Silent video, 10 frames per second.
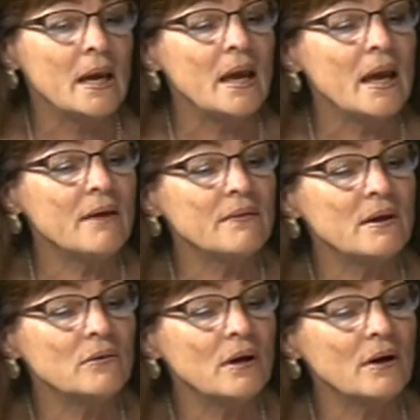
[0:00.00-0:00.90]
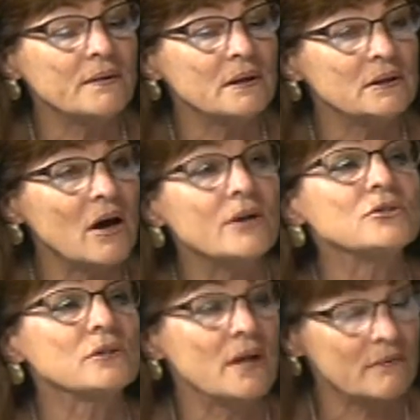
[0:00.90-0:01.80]
And then on the larger
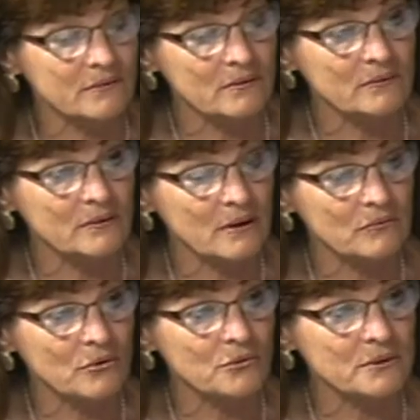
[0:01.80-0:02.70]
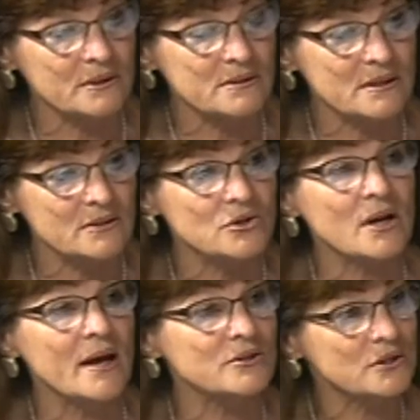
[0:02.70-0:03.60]
level, Rotary is
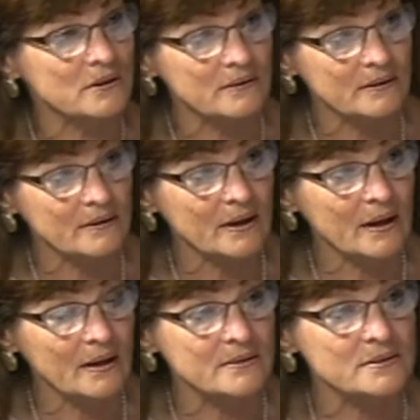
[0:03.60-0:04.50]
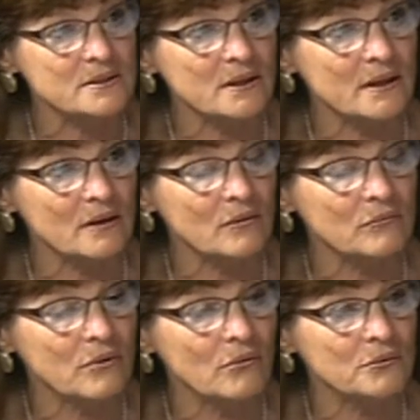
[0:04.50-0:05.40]
international, and
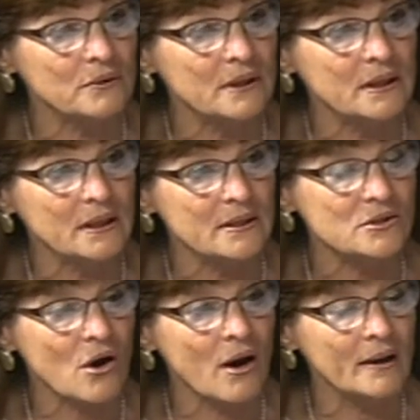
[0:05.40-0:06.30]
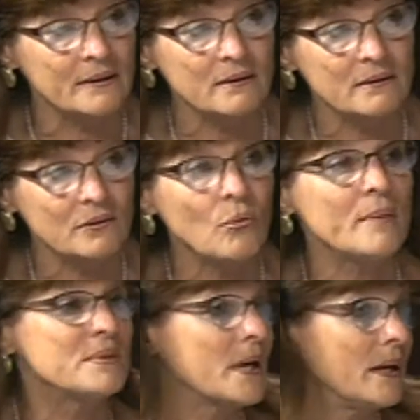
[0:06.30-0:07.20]
Rotary is on the
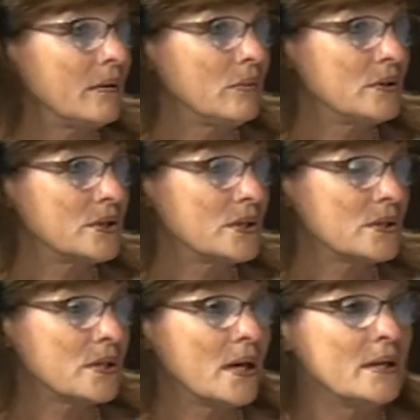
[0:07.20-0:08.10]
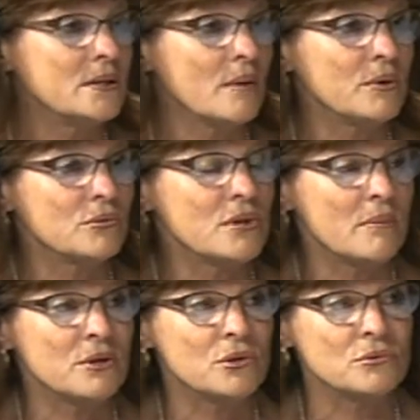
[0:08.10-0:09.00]
website, which is
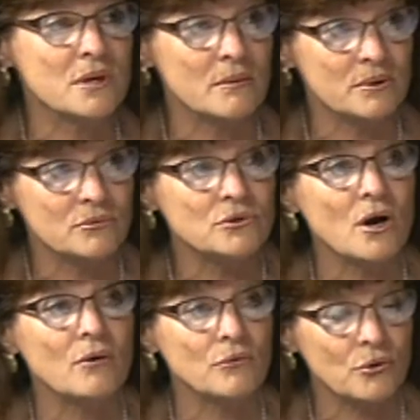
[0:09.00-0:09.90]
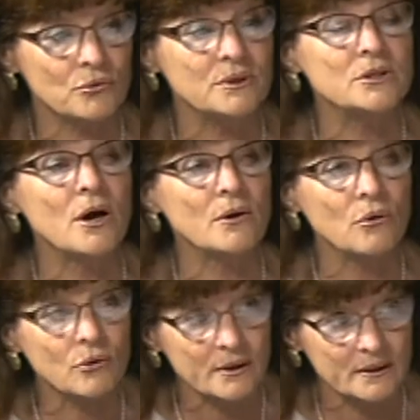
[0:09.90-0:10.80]

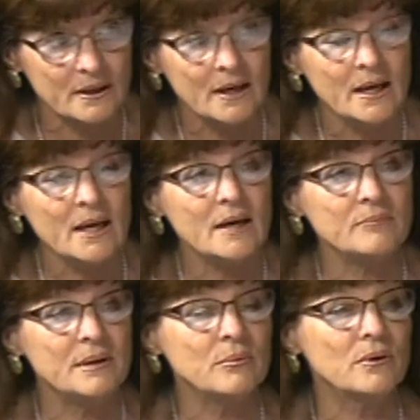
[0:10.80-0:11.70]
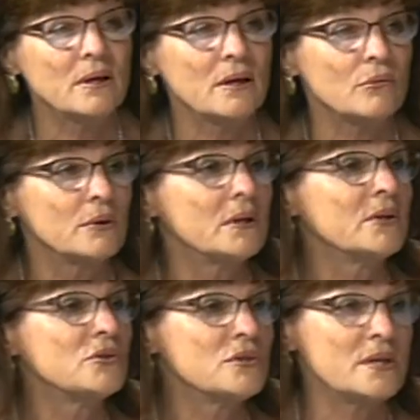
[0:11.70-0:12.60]
www.rotary.org, and people can get a real
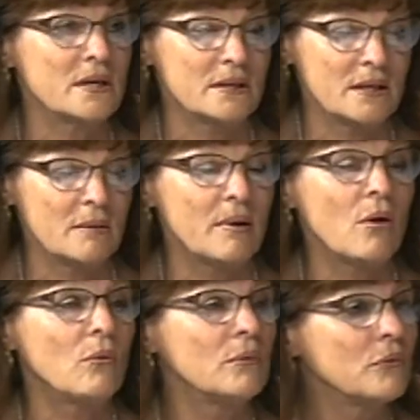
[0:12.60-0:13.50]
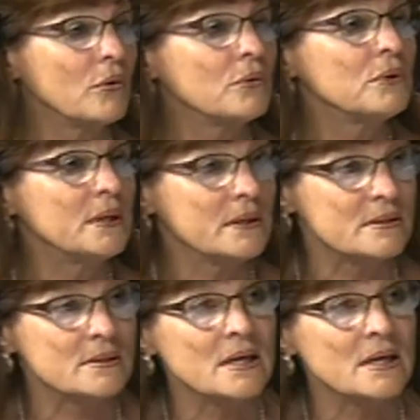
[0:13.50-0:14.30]
understanding about what Rotary is.